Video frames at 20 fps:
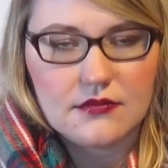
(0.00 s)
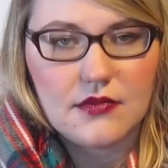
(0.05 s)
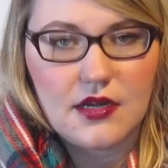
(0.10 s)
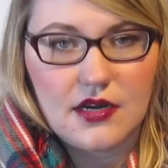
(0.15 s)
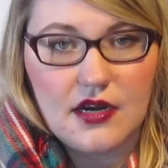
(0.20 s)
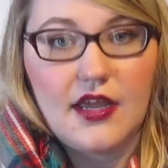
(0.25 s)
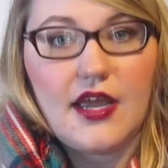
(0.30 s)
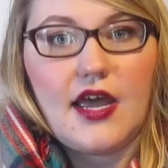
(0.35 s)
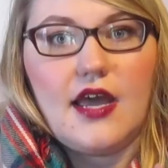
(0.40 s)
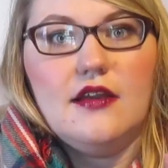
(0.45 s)

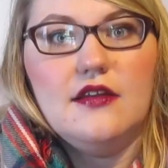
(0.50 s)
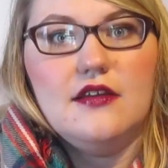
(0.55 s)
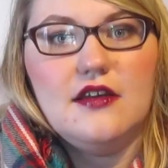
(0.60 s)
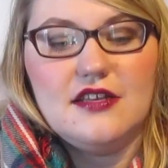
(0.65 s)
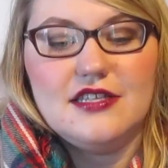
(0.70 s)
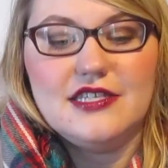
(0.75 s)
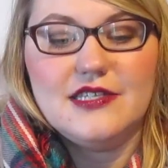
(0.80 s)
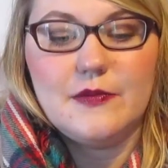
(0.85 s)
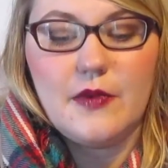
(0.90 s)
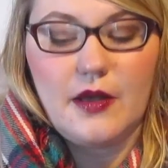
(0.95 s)
And again,
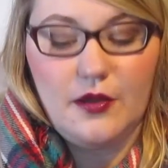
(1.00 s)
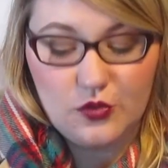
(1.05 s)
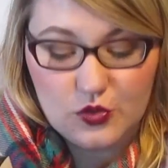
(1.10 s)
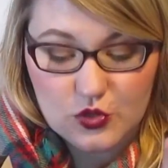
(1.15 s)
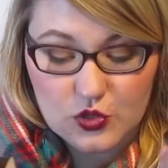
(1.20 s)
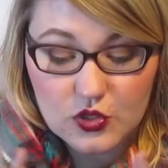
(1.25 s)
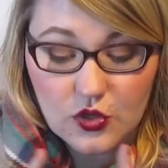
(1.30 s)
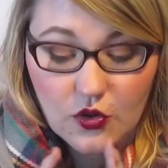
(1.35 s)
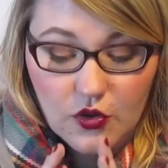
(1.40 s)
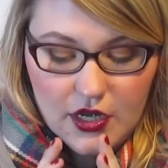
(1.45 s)
it smells
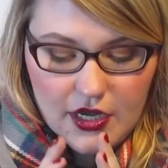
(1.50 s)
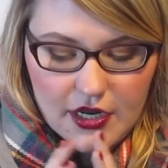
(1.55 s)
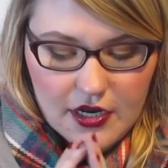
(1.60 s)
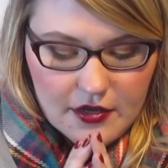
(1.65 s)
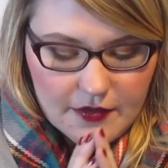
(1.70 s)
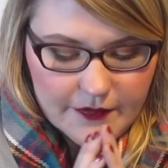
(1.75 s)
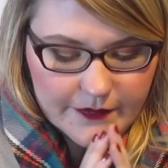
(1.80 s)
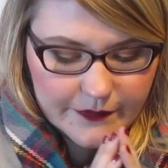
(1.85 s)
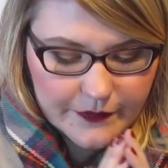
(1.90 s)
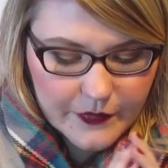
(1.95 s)
so good.
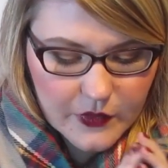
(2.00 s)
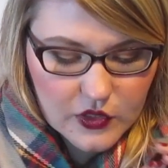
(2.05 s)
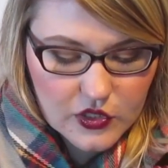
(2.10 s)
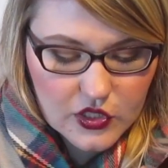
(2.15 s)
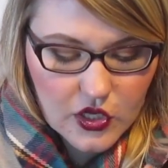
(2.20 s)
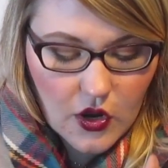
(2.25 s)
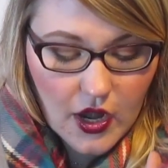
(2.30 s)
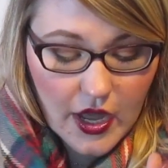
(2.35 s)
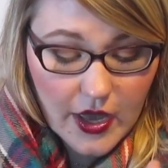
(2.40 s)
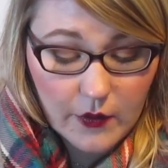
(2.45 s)

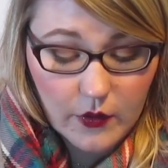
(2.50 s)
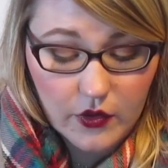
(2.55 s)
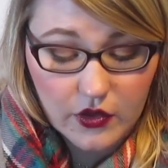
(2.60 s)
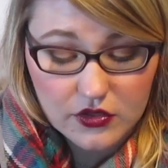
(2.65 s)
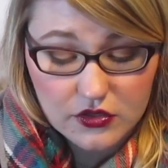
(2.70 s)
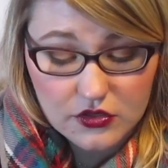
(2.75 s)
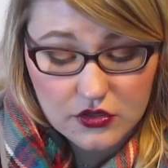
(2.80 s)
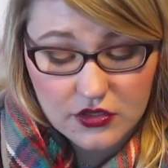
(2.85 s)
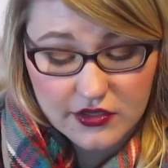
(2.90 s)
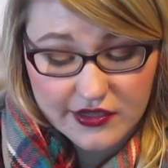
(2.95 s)
So I
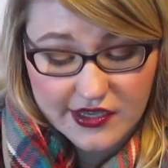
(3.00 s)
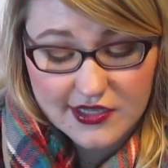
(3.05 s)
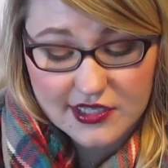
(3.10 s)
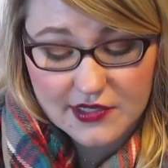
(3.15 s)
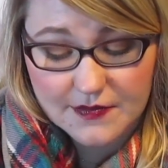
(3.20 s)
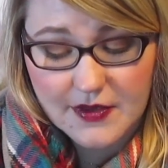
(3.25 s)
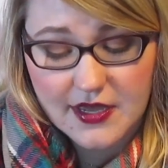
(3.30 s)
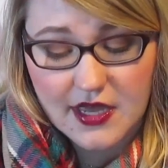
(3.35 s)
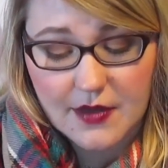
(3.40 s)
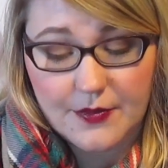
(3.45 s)
will need
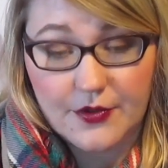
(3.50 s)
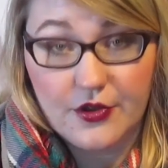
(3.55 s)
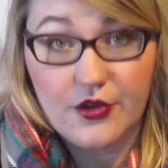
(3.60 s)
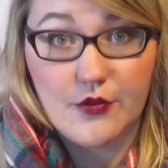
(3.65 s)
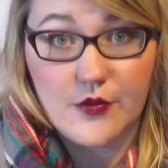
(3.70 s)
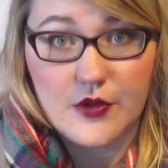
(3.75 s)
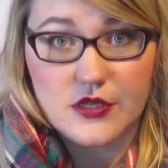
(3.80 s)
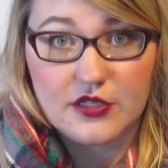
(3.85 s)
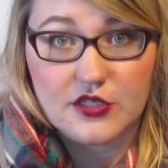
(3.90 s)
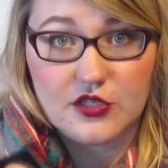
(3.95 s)
to pick up the
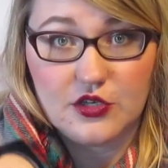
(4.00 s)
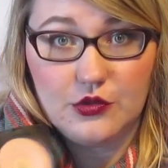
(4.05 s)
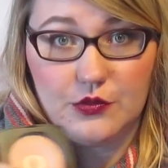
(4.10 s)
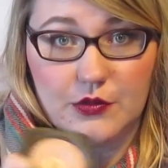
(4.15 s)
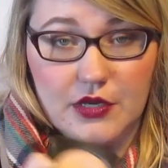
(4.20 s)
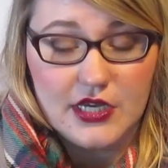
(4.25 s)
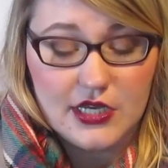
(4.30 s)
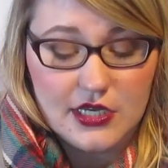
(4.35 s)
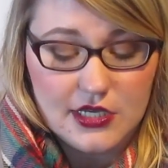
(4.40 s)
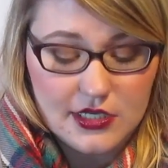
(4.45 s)
new one soon
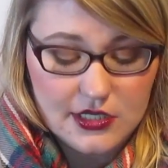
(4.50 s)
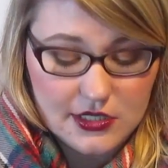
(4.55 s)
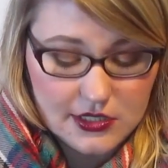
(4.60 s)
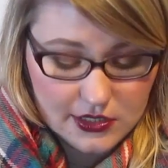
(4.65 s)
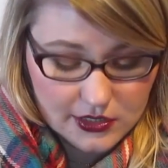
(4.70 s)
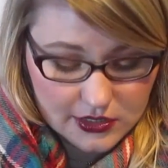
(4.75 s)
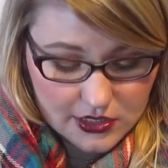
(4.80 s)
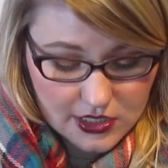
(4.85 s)
because